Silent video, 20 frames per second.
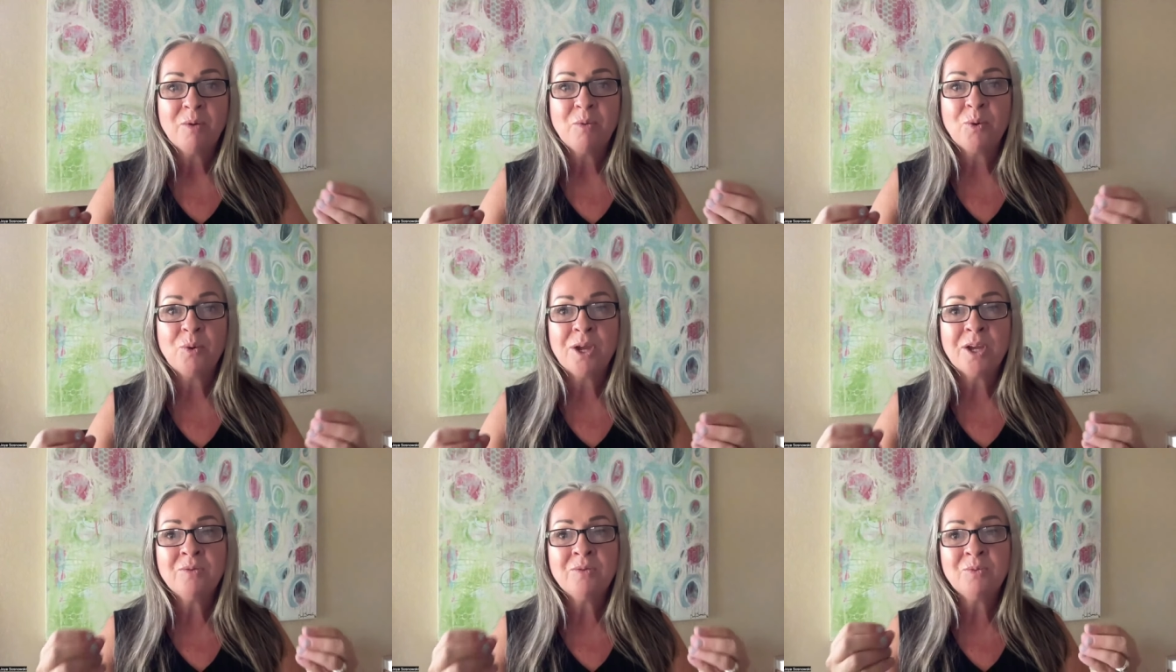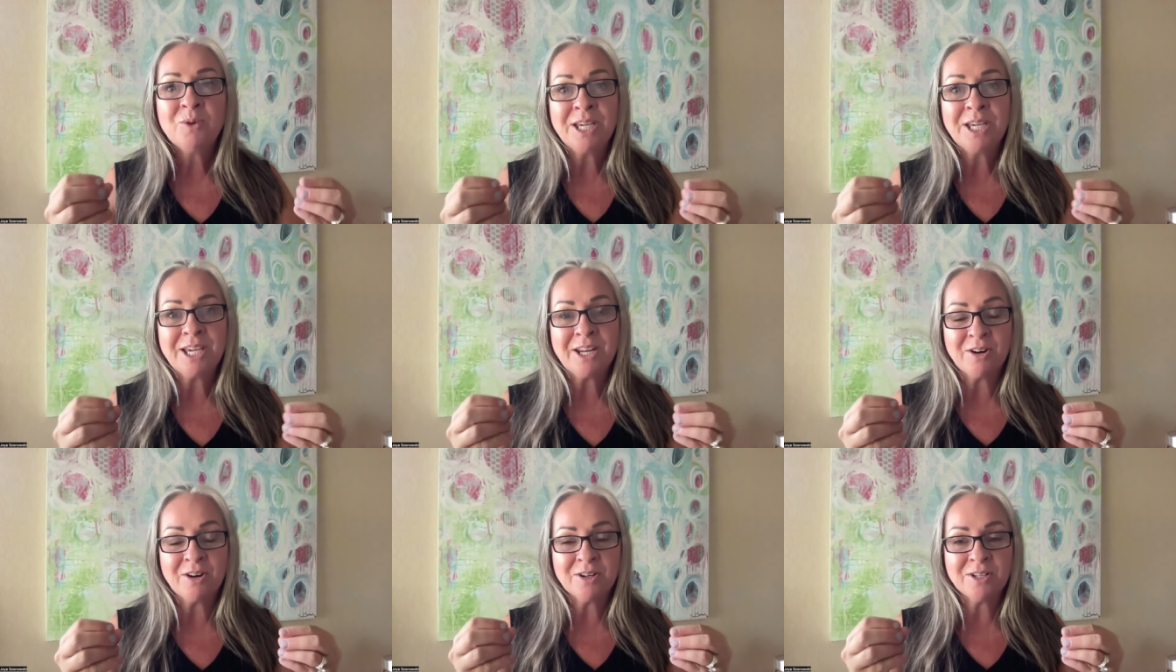when
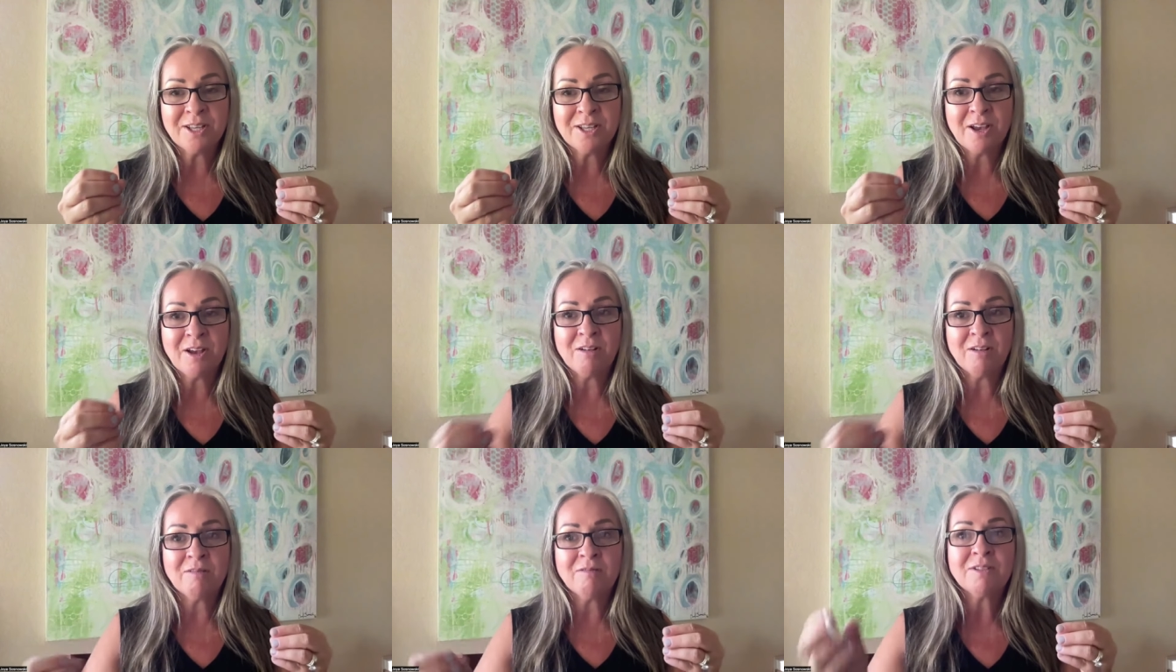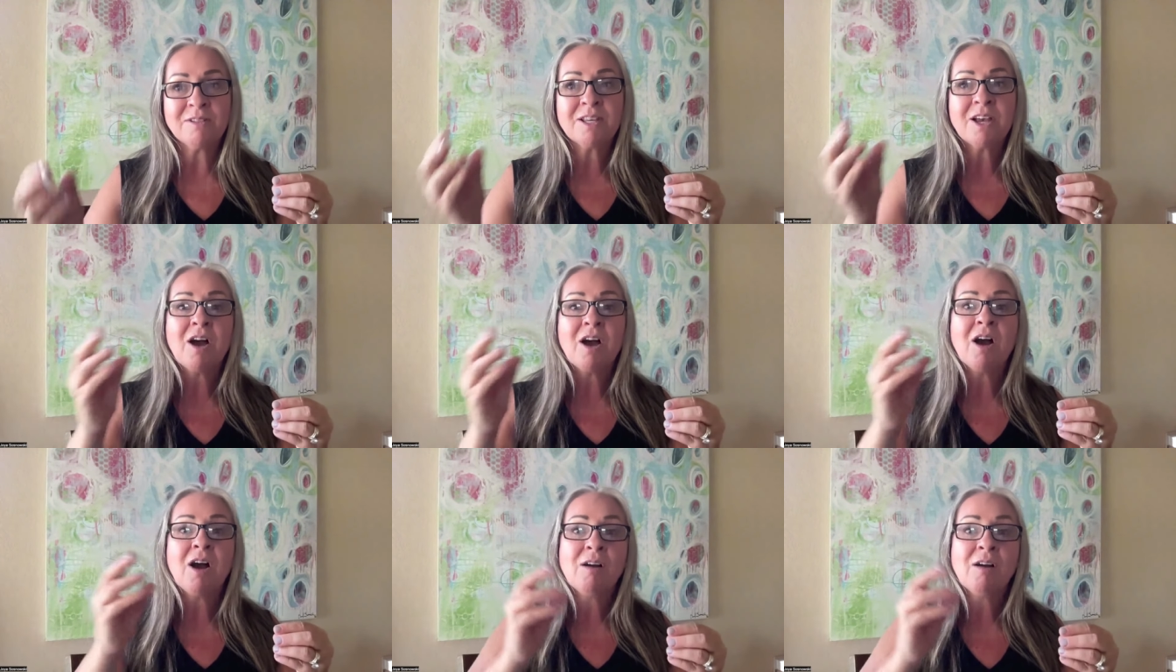we get
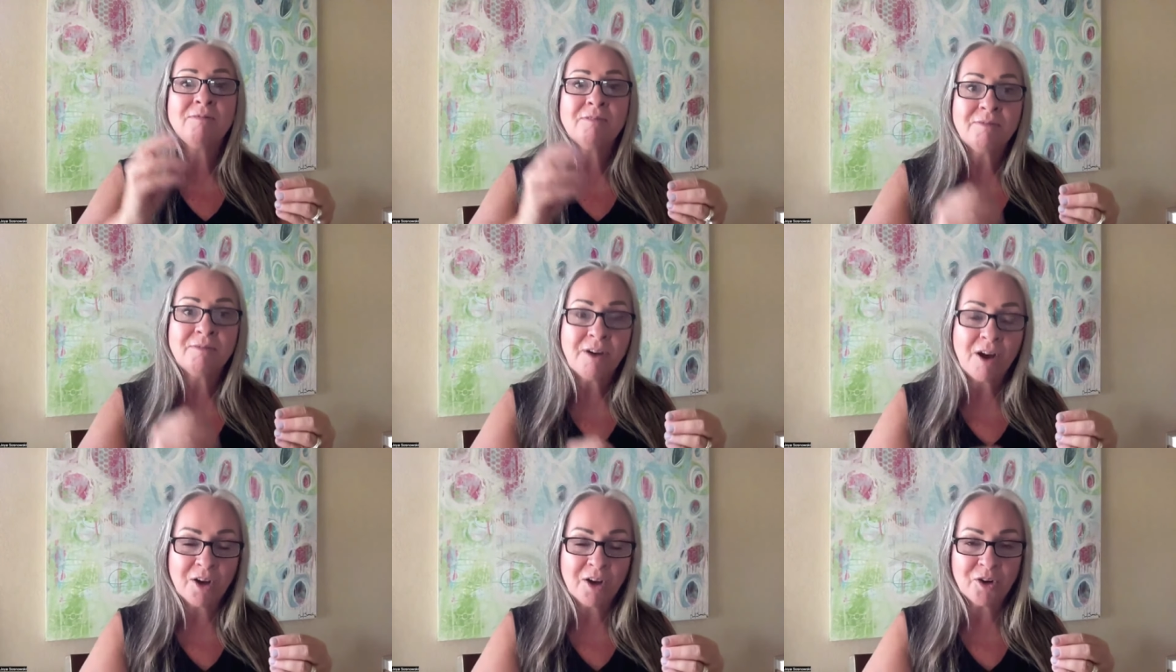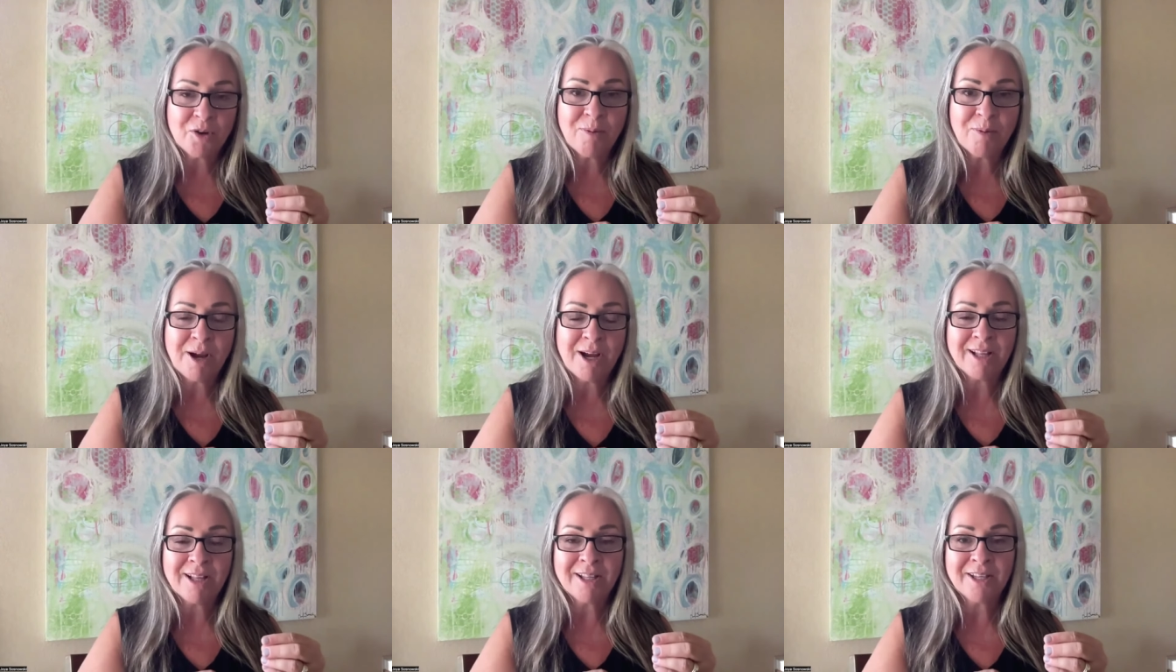ourselves off of
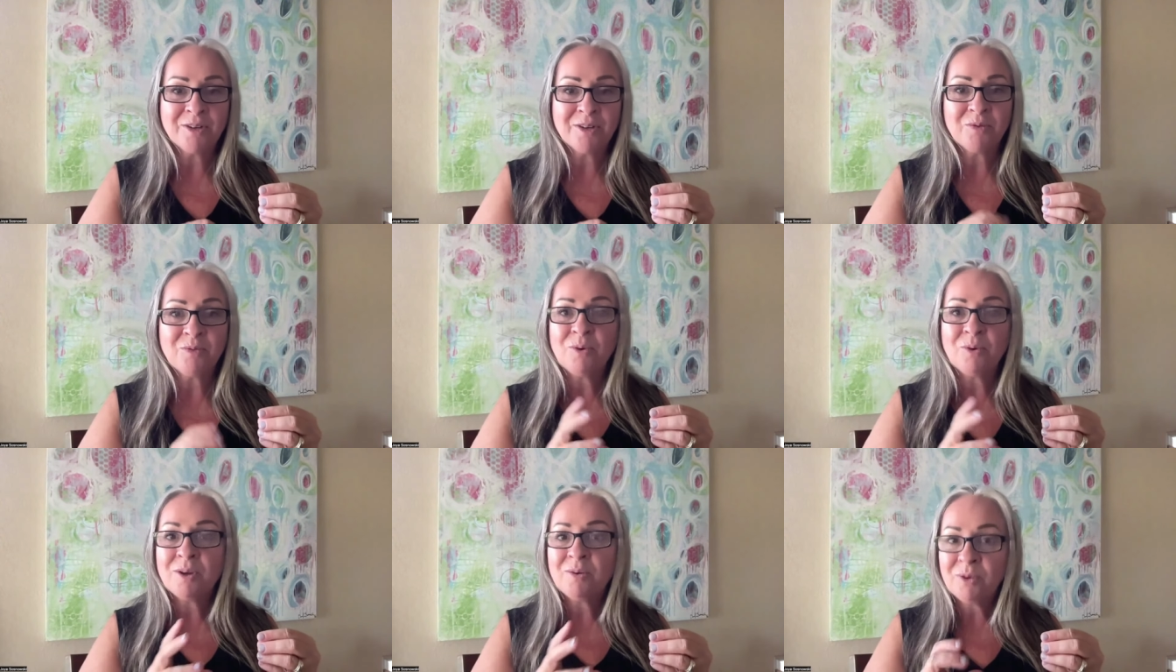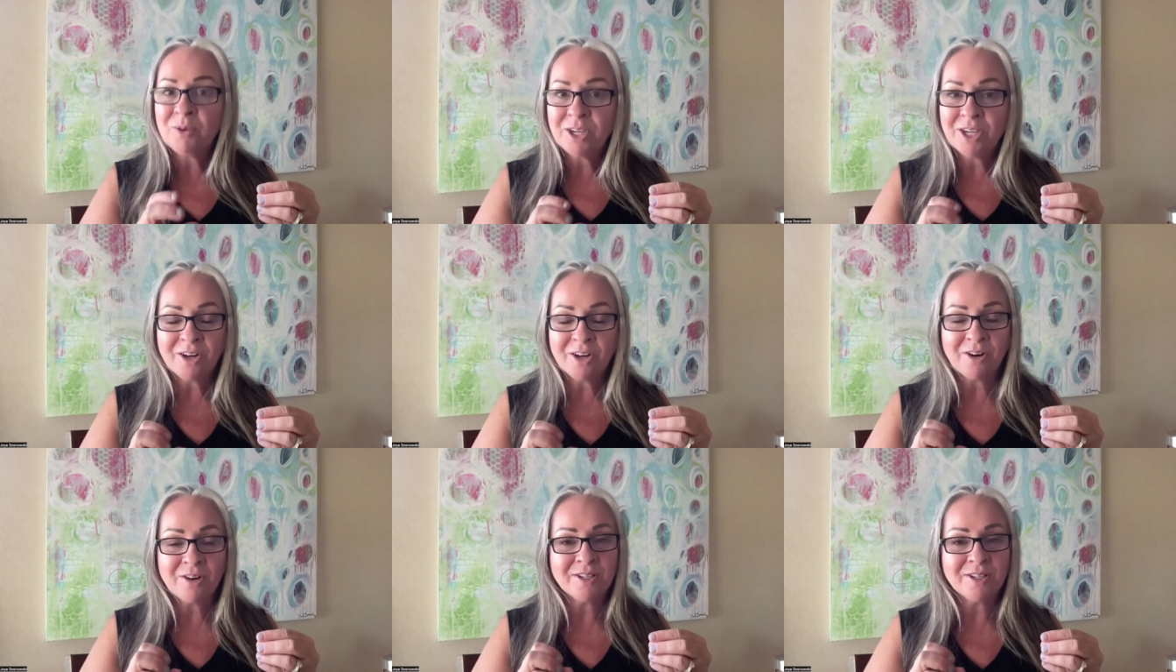autopilot, when we
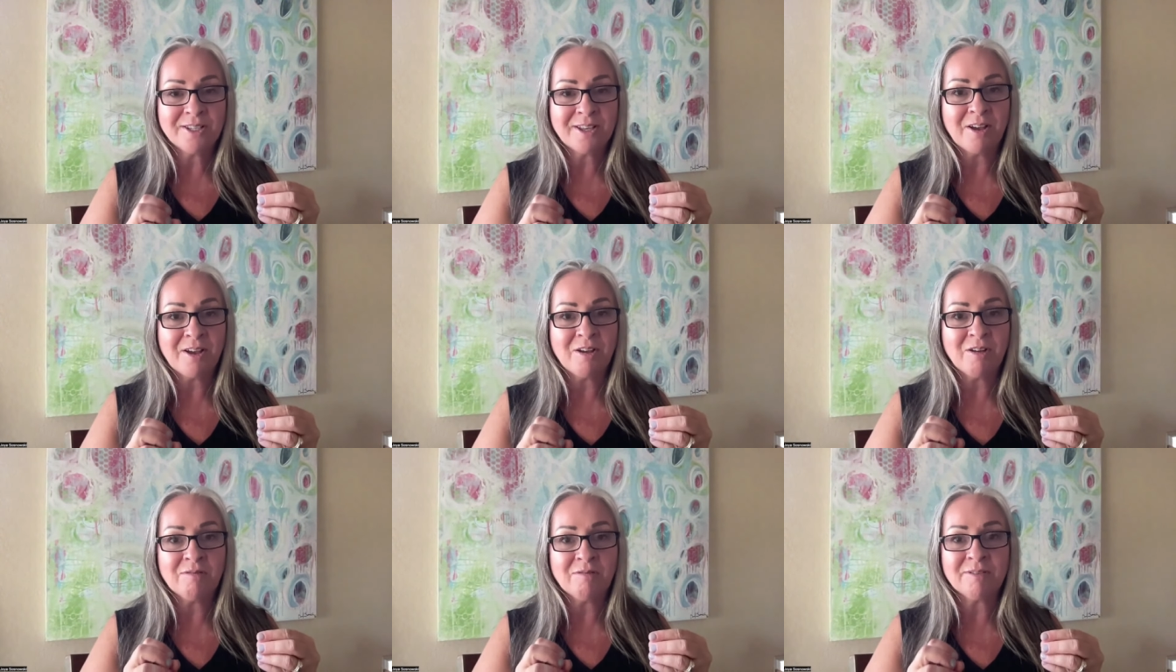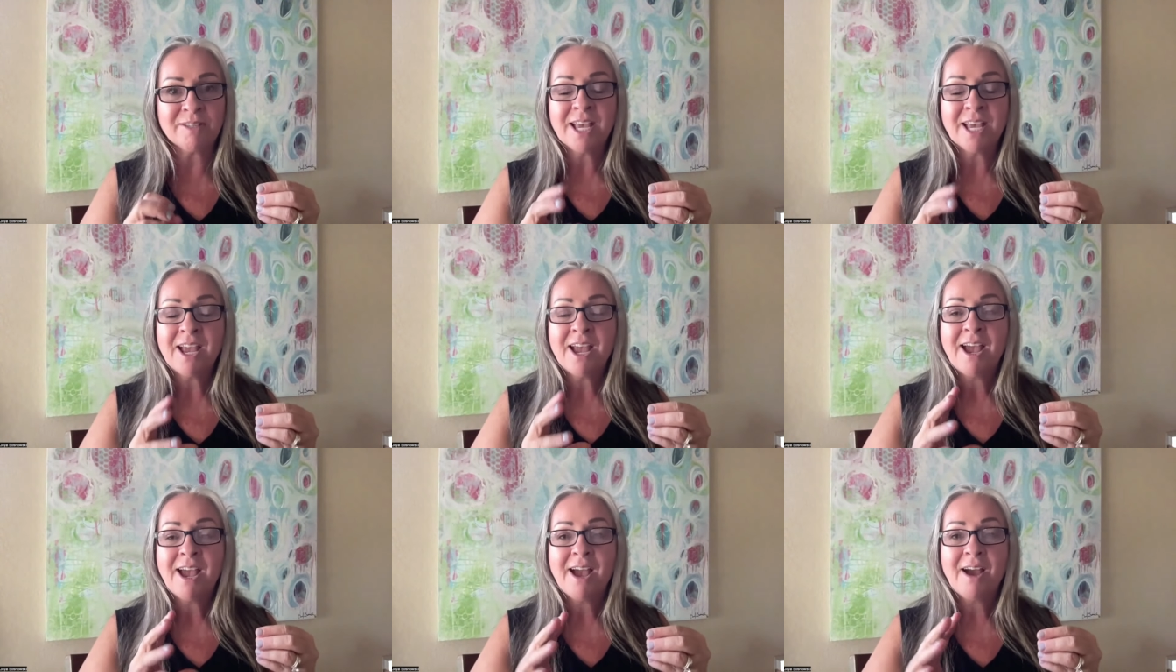get ourselves
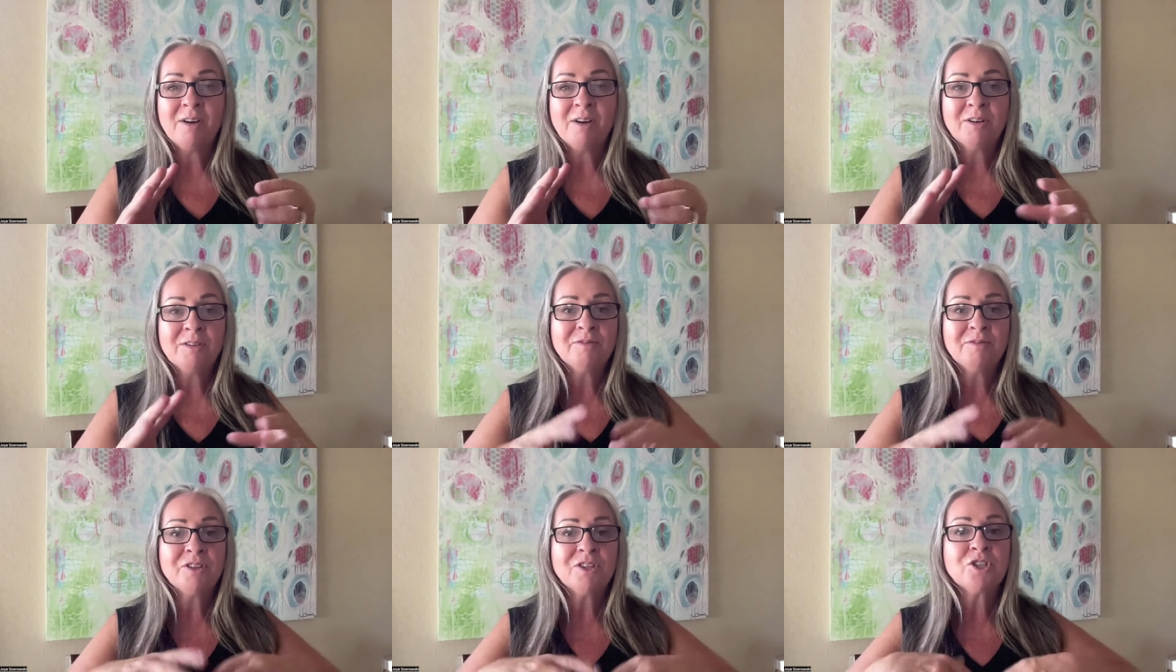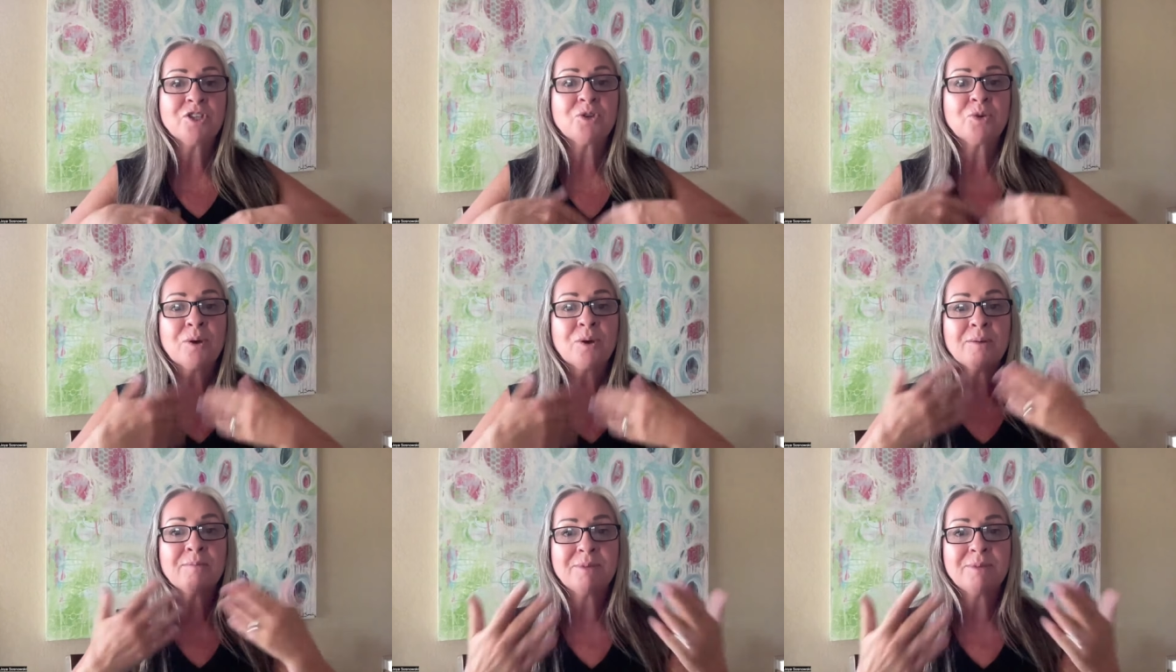out of the
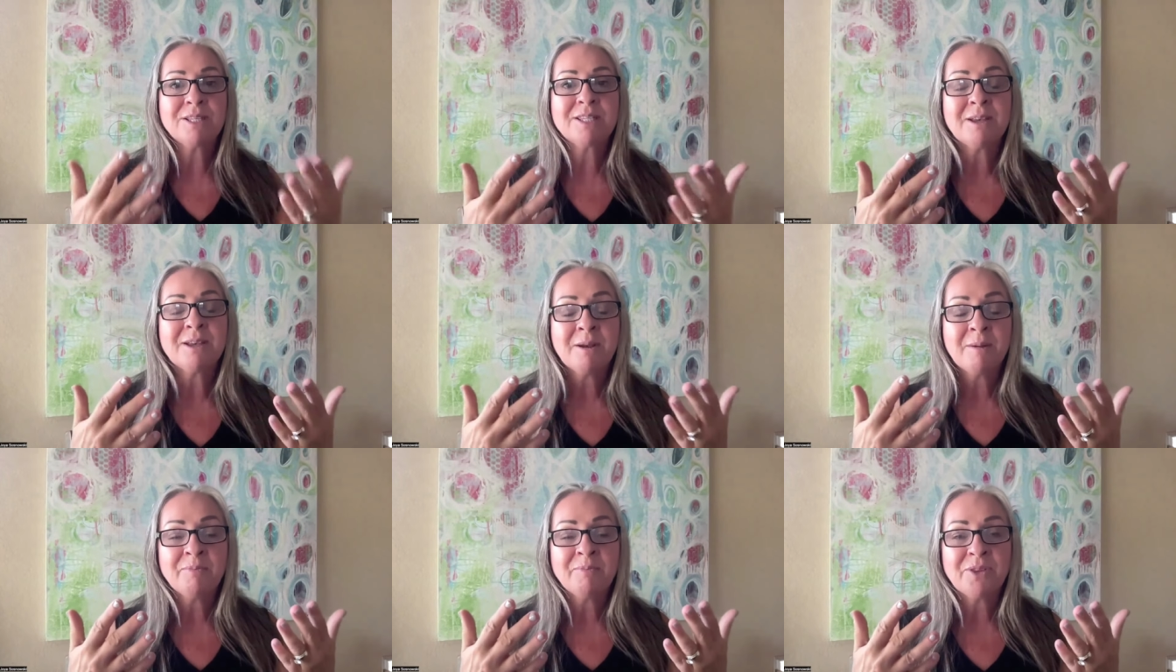scripts